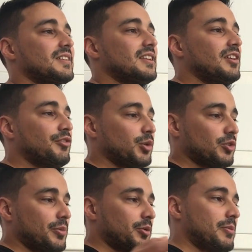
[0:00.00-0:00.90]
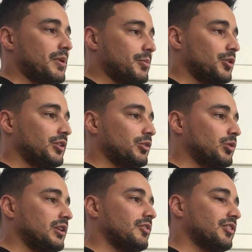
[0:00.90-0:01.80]
if you want to be remembered, you need to
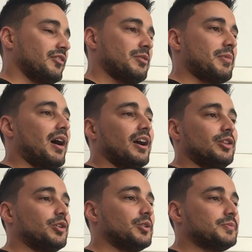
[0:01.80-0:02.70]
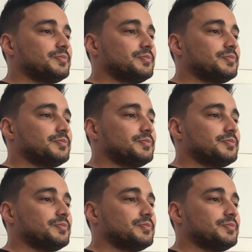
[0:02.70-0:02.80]
leave something behind.